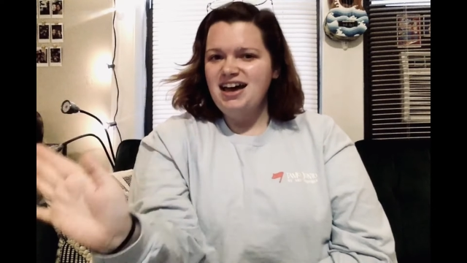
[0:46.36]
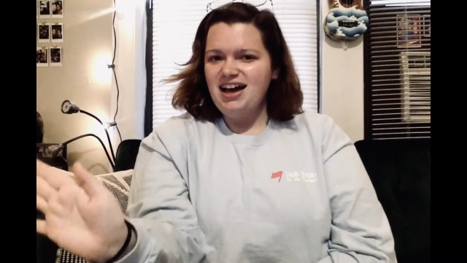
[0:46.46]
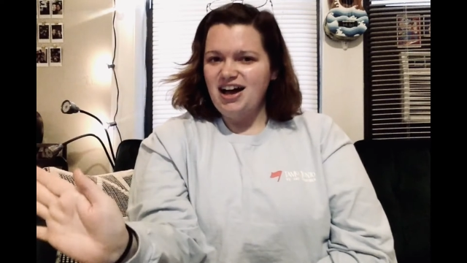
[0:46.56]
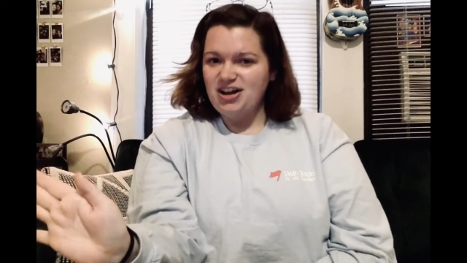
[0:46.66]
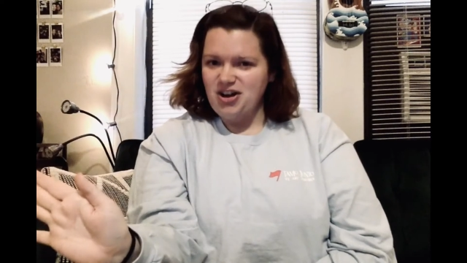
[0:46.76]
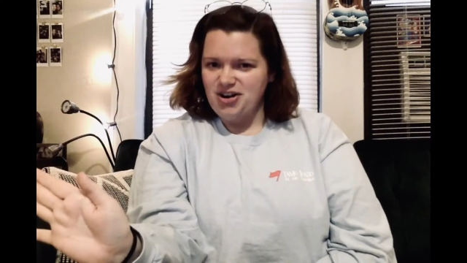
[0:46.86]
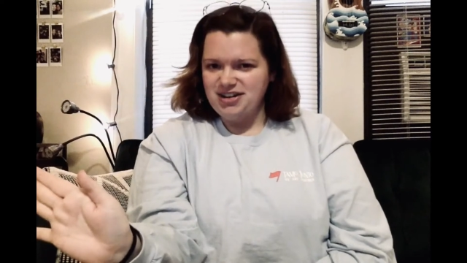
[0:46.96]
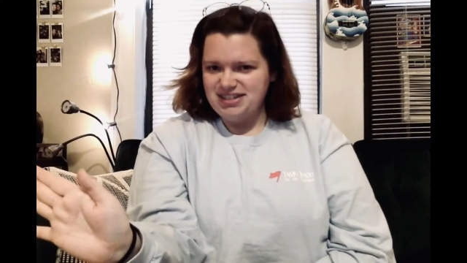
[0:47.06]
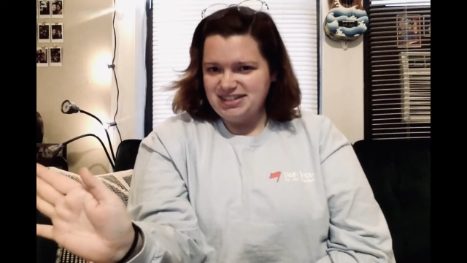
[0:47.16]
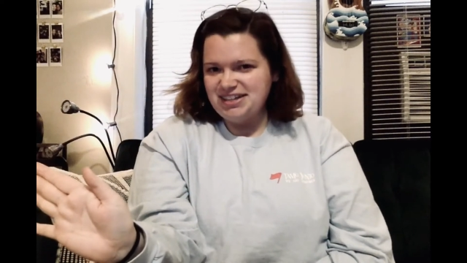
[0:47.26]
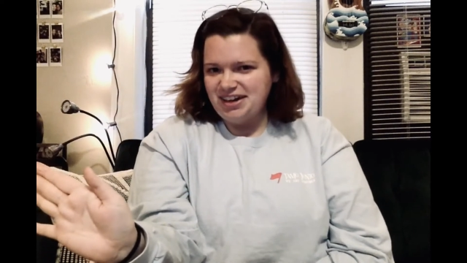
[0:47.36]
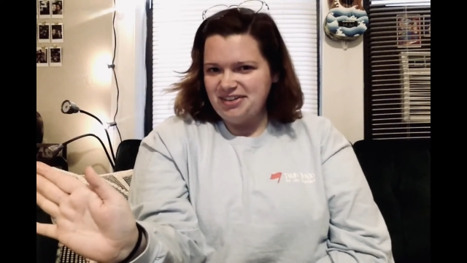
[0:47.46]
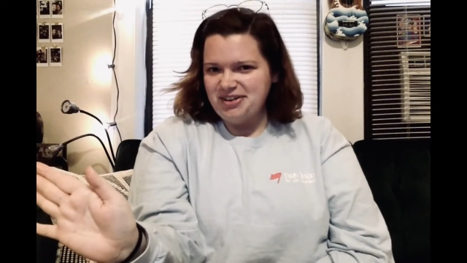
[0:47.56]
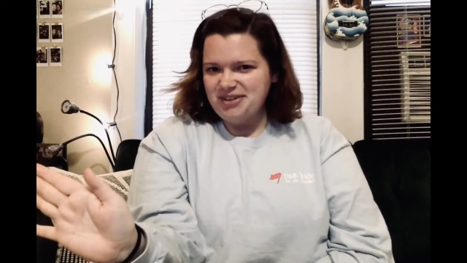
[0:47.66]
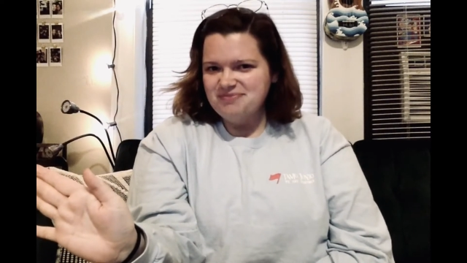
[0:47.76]
a garden
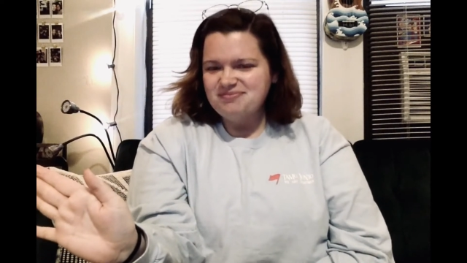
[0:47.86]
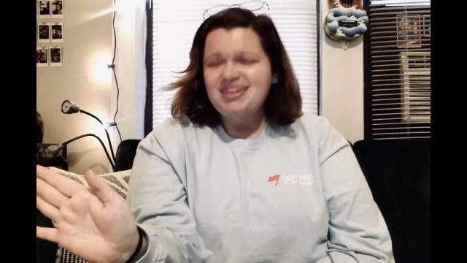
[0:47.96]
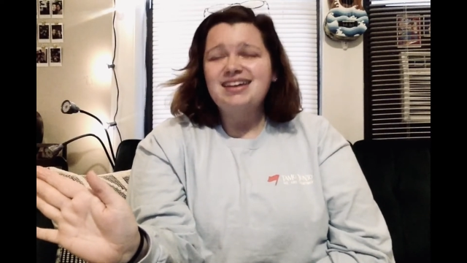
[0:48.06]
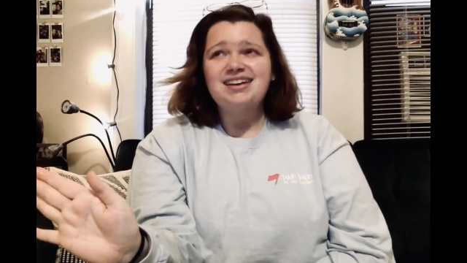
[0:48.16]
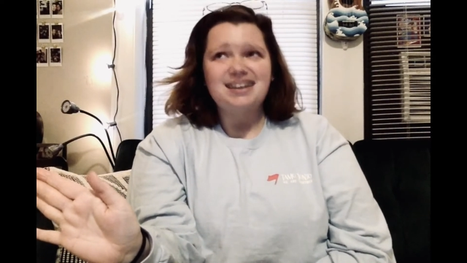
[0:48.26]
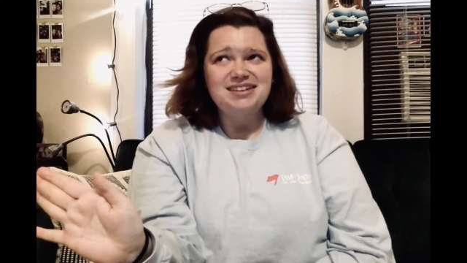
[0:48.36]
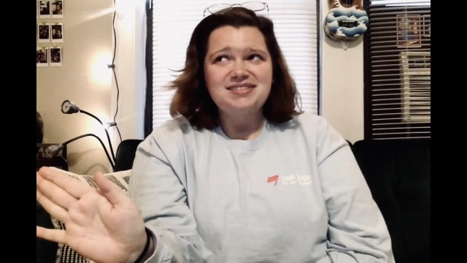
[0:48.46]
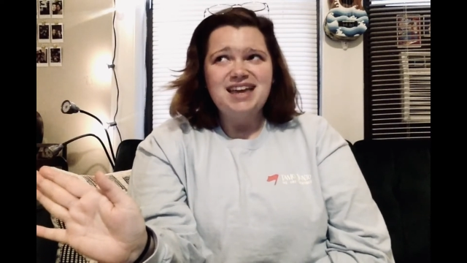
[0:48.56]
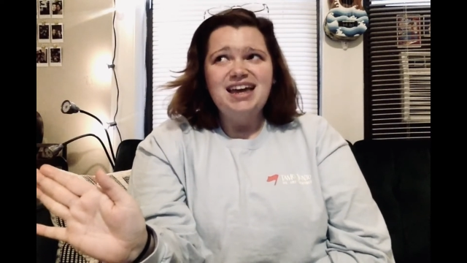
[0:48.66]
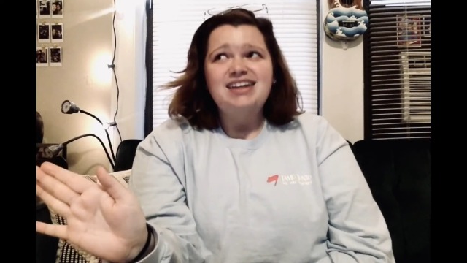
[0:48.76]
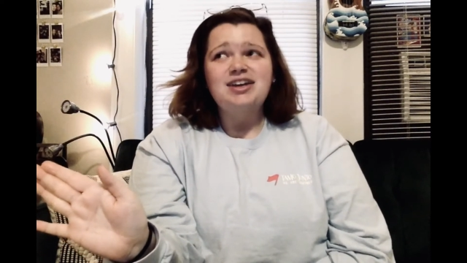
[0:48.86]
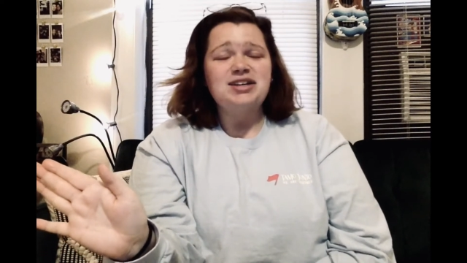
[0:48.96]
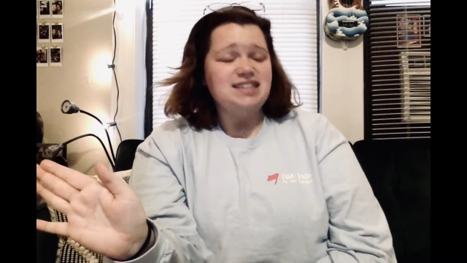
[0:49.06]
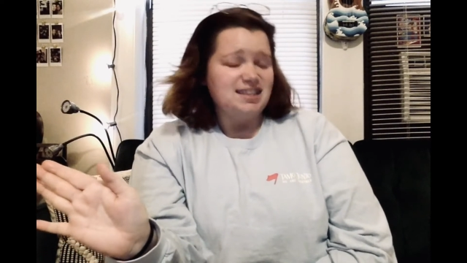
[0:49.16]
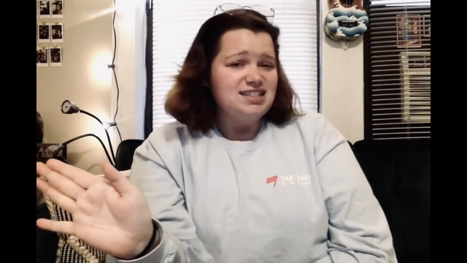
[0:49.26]
together. Now, I
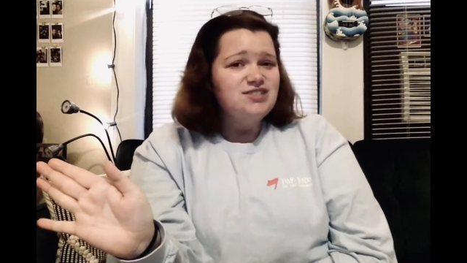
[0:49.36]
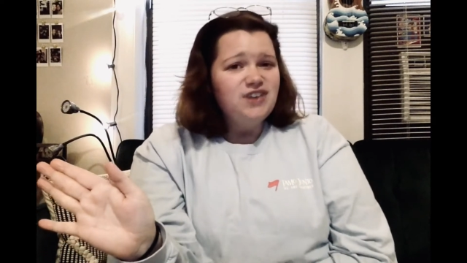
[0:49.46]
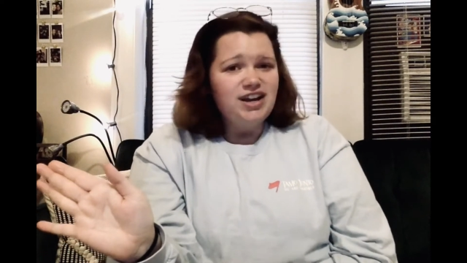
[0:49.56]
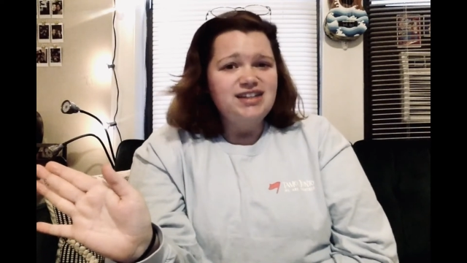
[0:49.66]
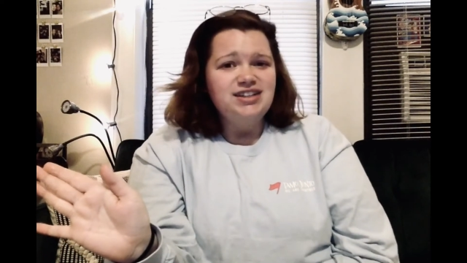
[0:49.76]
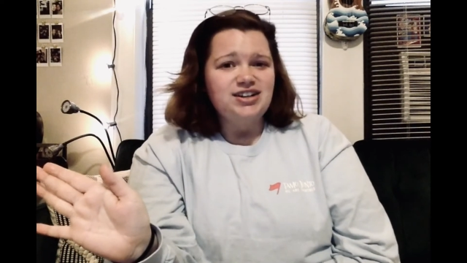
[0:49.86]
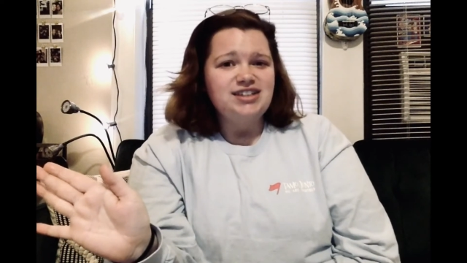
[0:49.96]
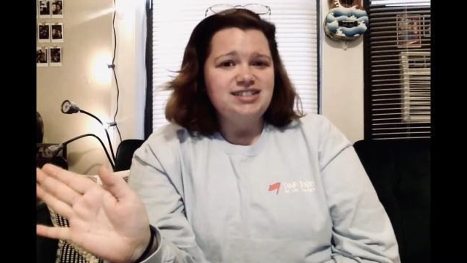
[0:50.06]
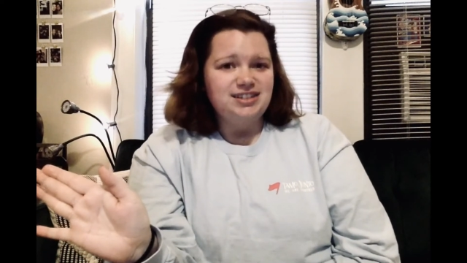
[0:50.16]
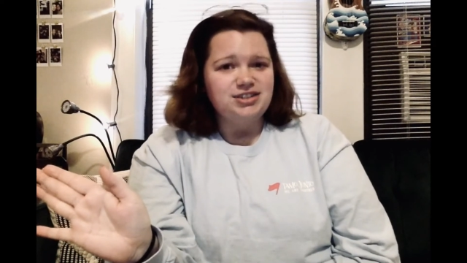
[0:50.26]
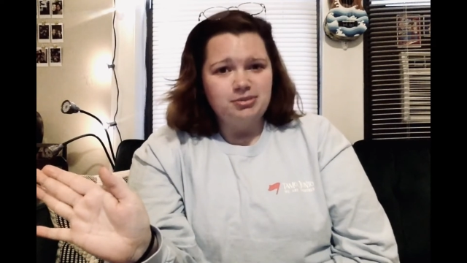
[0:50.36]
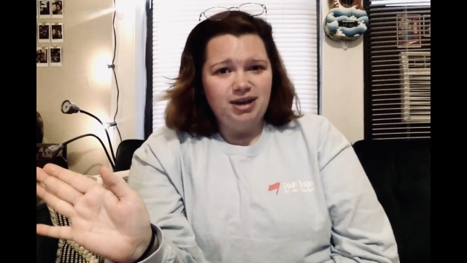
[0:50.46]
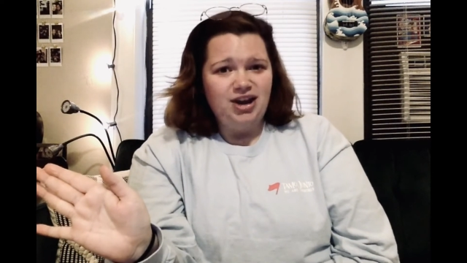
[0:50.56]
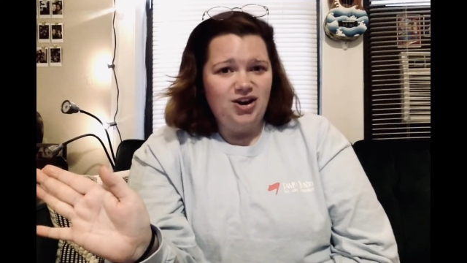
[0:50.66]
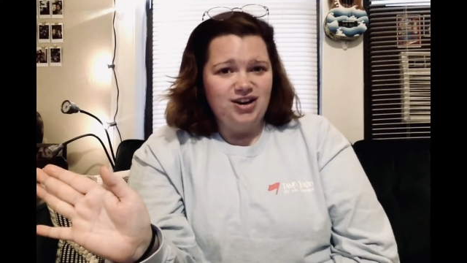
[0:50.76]
say this is very near and dear to my
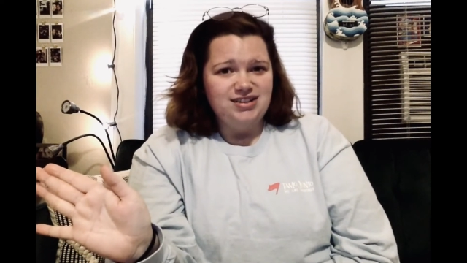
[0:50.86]
heart.